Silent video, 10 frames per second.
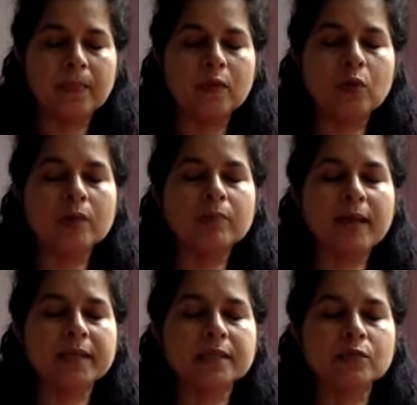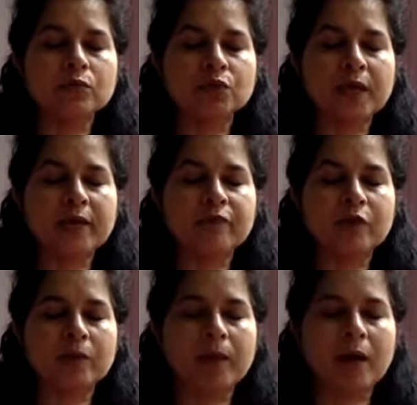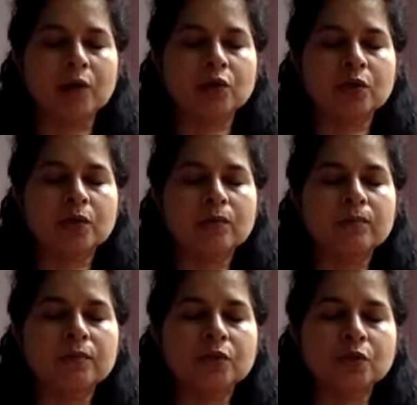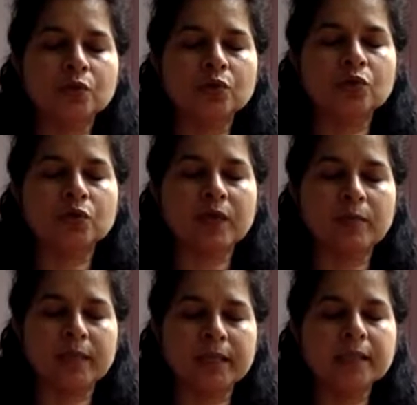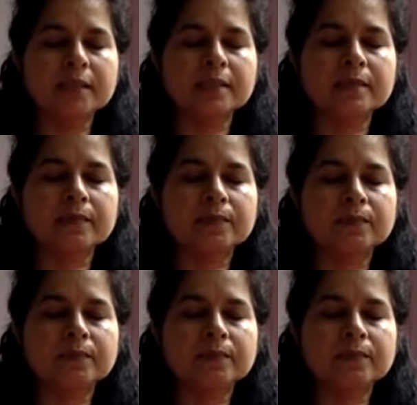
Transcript: You can practice Ujjayi for about 2 to 3 minutes.